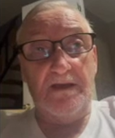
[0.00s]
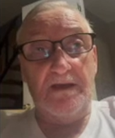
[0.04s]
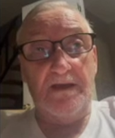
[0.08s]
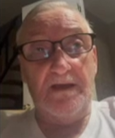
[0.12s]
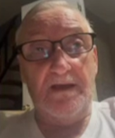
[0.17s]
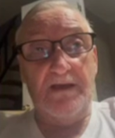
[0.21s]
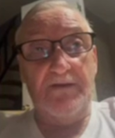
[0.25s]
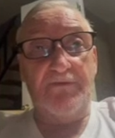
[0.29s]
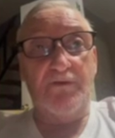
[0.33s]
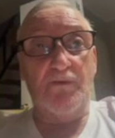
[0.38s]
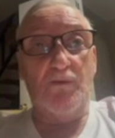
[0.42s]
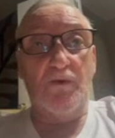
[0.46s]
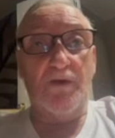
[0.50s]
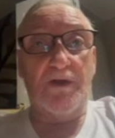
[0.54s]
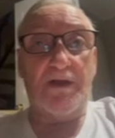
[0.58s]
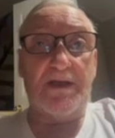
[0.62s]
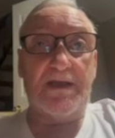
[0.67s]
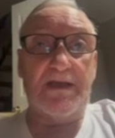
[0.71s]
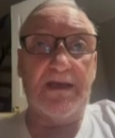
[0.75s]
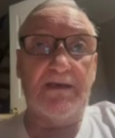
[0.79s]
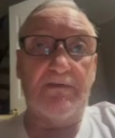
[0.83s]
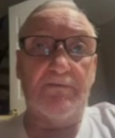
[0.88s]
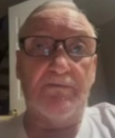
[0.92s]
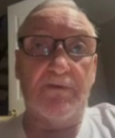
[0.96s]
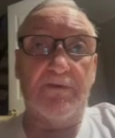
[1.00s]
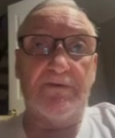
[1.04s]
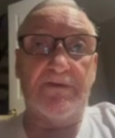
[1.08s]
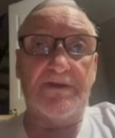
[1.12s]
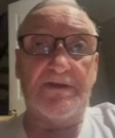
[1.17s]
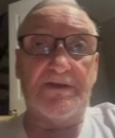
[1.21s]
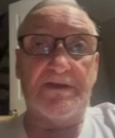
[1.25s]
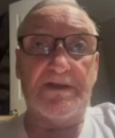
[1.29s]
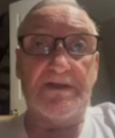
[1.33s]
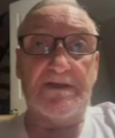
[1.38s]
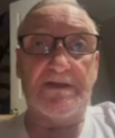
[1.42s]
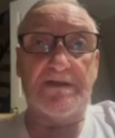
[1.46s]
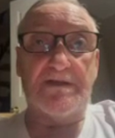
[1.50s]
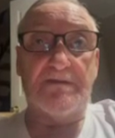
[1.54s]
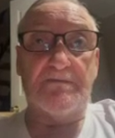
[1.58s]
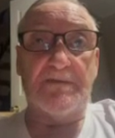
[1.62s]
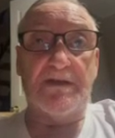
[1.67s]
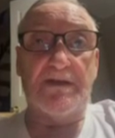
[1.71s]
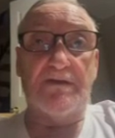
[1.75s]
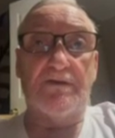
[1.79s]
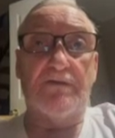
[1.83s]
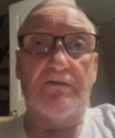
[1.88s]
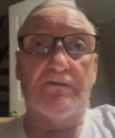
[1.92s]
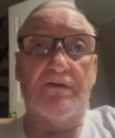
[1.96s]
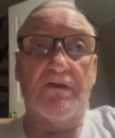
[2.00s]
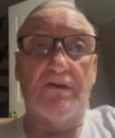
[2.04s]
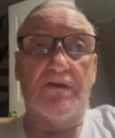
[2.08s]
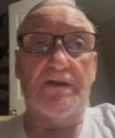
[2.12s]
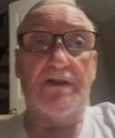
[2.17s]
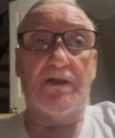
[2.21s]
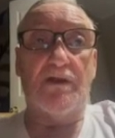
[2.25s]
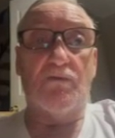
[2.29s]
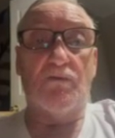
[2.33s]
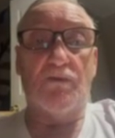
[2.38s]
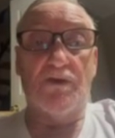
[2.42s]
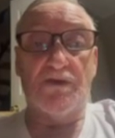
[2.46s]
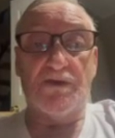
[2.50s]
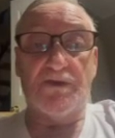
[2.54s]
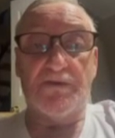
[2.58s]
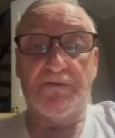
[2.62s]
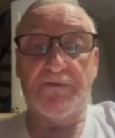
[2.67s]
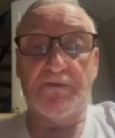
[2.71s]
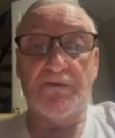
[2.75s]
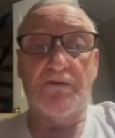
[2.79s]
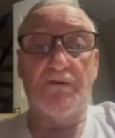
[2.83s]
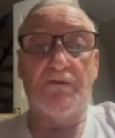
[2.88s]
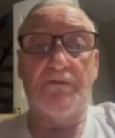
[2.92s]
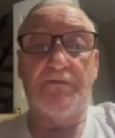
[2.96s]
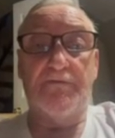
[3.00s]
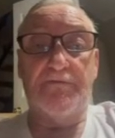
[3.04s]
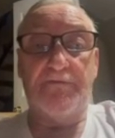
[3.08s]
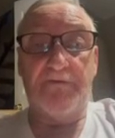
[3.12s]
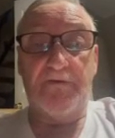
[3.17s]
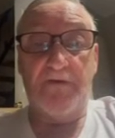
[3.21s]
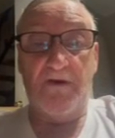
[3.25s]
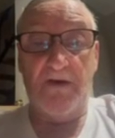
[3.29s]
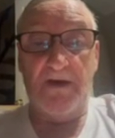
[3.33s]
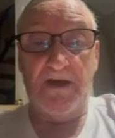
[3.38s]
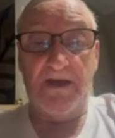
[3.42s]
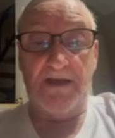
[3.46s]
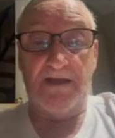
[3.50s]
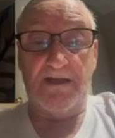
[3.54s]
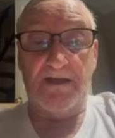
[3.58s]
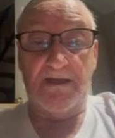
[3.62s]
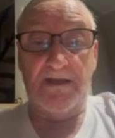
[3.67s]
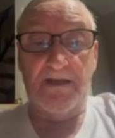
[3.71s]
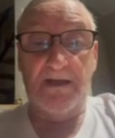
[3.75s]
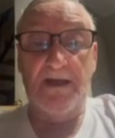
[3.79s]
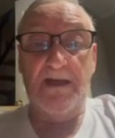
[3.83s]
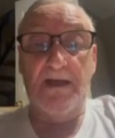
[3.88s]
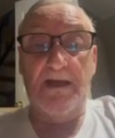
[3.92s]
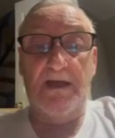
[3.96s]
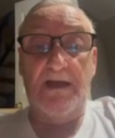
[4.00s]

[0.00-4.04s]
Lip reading: If you want to keep with the system that you got and it works for you, fine.